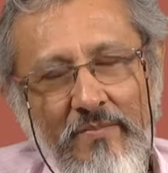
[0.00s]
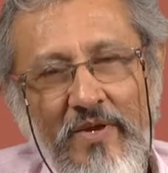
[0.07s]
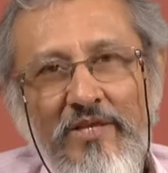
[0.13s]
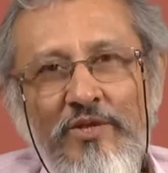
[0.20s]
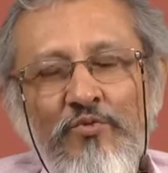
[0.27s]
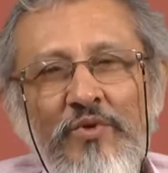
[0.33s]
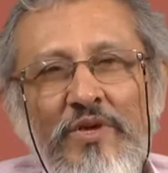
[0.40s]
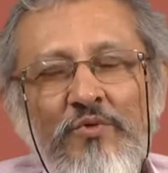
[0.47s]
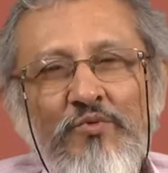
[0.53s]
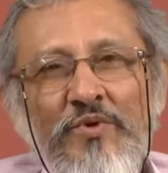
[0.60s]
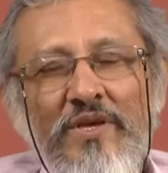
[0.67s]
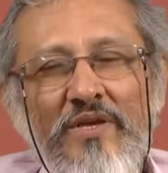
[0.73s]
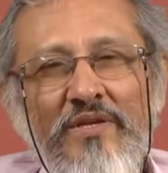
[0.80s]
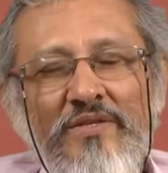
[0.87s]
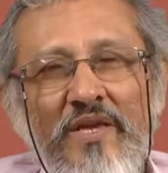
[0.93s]
By the way,
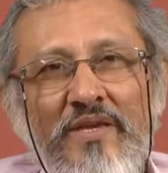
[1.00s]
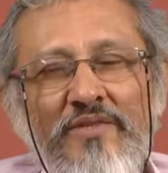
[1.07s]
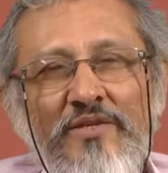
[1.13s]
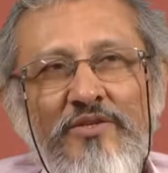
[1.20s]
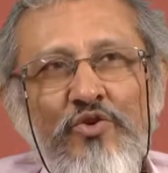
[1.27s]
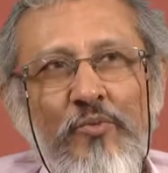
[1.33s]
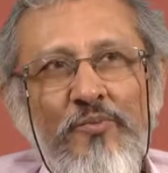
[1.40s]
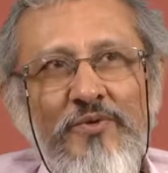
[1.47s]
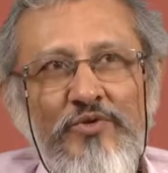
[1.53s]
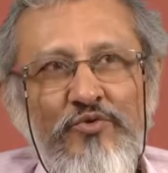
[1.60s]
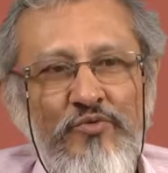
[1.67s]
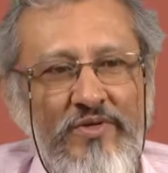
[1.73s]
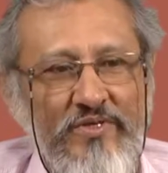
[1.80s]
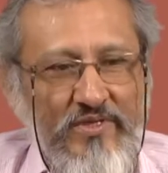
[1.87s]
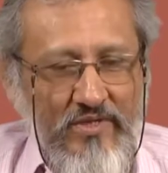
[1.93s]
we take this
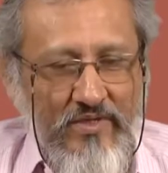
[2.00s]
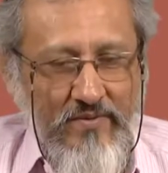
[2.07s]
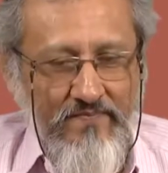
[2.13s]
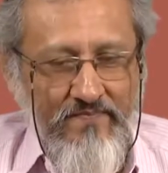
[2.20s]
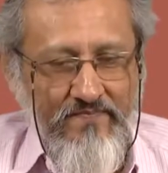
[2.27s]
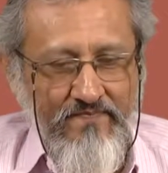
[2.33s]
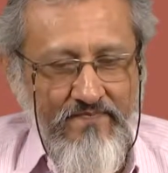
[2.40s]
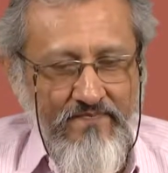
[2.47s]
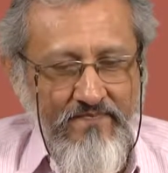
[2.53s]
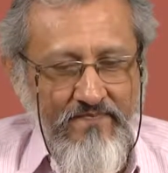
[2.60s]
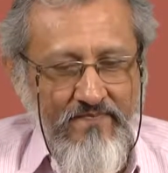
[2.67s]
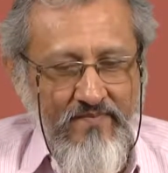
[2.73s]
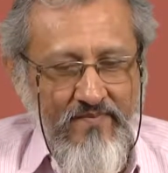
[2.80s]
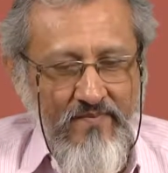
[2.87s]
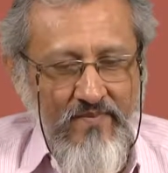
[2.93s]
opportunity,
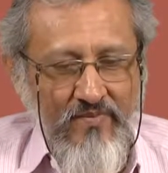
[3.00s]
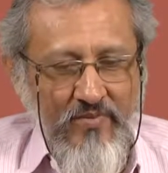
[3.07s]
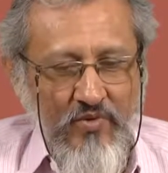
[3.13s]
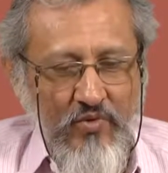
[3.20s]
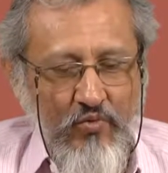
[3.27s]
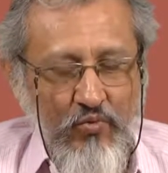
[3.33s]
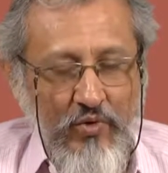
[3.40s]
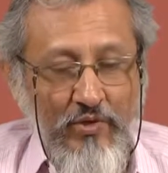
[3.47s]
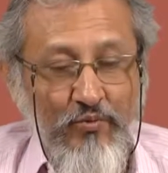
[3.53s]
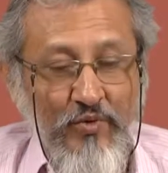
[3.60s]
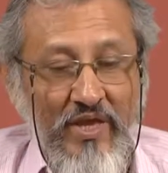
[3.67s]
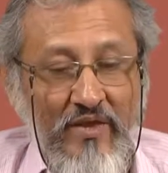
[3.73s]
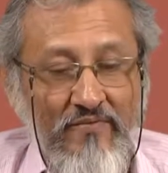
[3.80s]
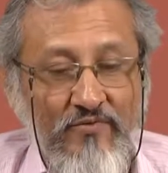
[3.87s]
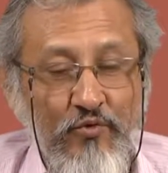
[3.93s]
while
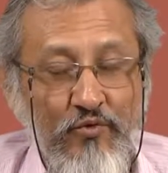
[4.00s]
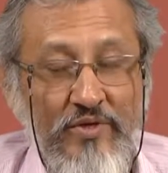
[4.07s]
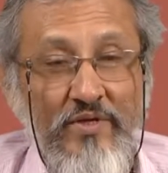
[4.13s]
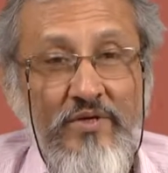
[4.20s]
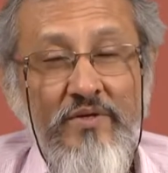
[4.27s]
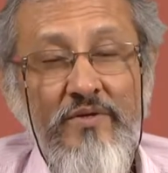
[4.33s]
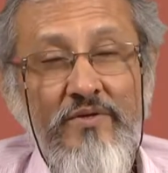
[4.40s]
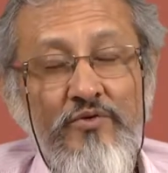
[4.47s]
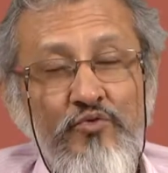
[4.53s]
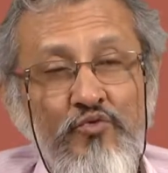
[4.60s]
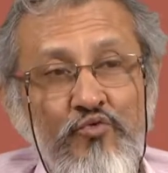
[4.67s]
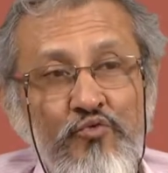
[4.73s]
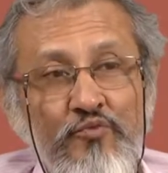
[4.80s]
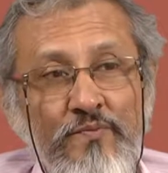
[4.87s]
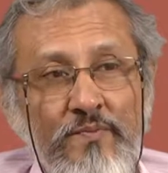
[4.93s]
we have your ear,
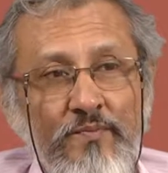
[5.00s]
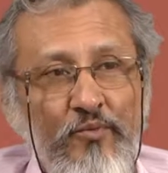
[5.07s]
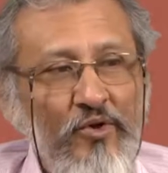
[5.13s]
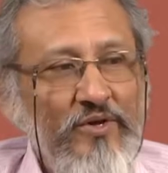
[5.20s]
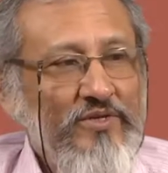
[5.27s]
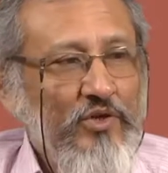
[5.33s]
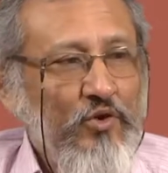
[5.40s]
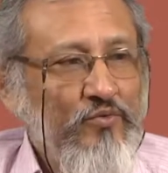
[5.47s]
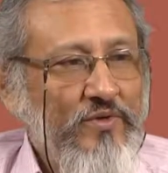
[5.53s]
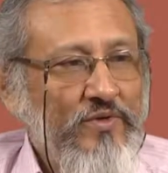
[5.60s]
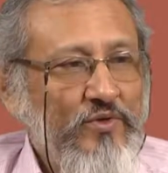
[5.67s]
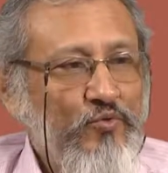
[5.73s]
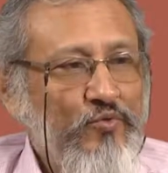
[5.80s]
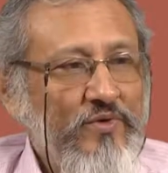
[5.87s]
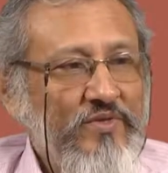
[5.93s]
to point out
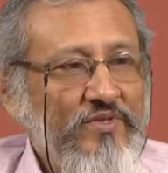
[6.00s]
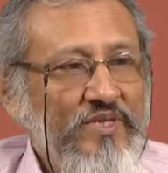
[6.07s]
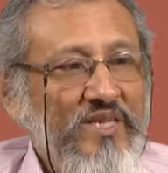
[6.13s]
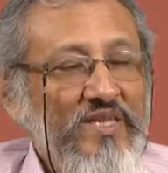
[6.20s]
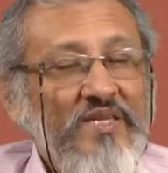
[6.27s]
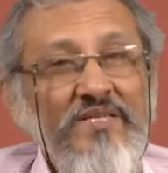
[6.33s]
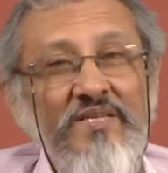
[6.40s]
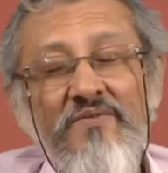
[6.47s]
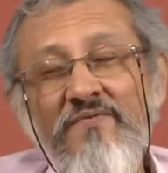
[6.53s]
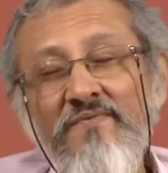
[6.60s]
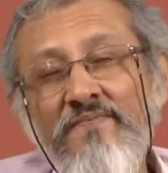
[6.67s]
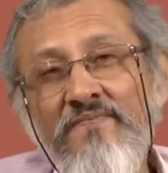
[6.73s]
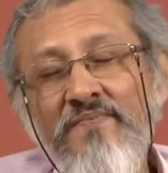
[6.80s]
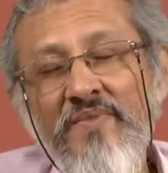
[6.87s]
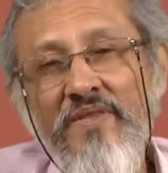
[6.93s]
that the word genitive
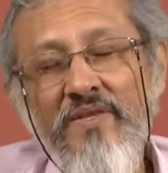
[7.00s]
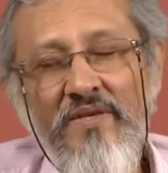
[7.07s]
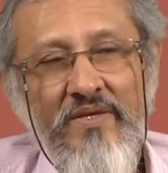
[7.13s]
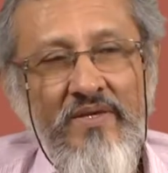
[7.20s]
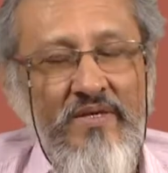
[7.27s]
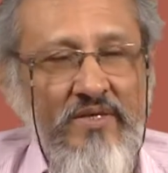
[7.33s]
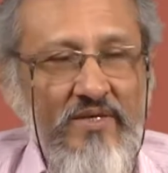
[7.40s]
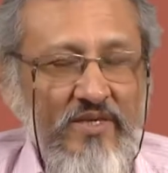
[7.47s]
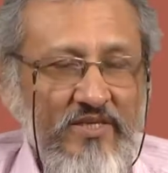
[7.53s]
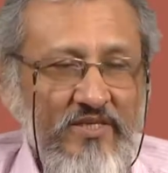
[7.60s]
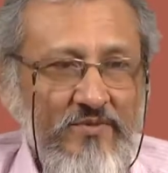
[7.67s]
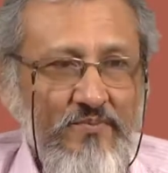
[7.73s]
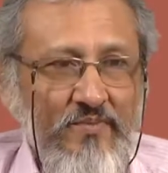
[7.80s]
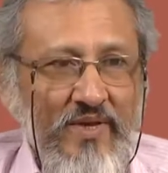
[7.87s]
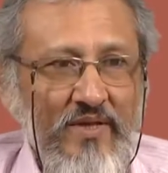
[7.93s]

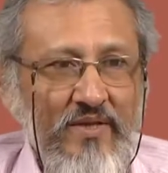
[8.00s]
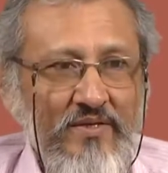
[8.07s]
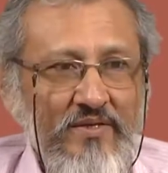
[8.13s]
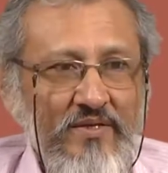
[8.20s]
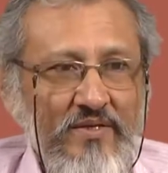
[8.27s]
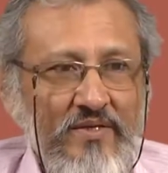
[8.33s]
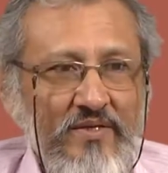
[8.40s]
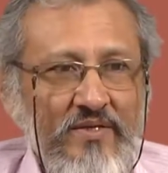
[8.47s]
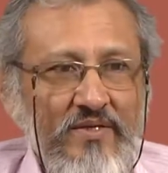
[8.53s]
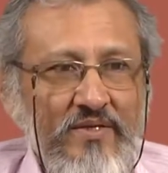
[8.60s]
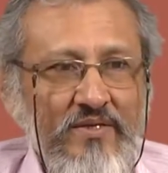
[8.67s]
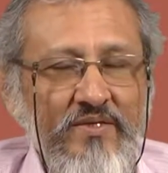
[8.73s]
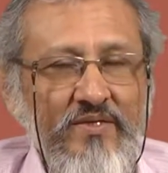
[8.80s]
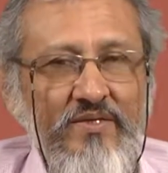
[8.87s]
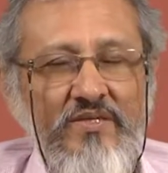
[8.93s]
is spelled
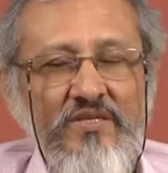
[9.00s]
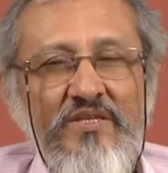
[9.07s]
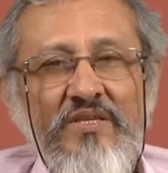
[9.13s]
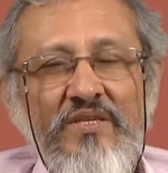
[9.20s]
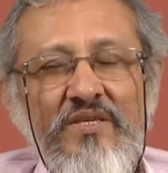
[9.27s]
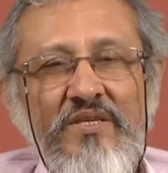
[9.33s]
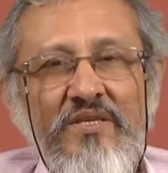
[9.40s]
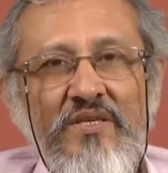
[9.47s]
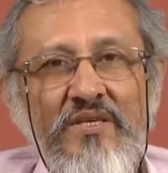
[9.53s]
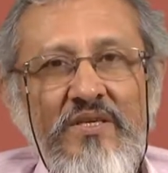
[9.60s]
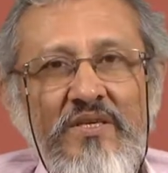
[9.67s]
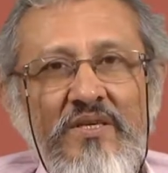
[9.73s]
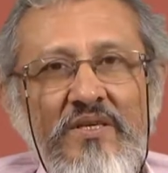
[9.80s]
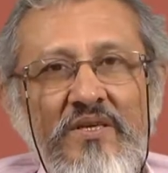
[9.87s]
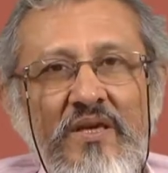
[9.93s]

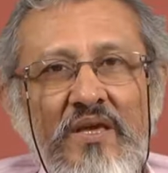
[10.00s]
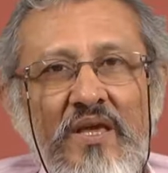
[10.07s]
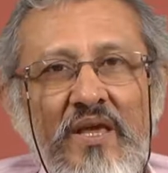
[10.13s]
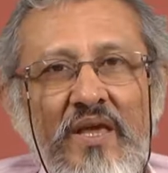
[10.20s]
G-E-N-I-T-I-V-E.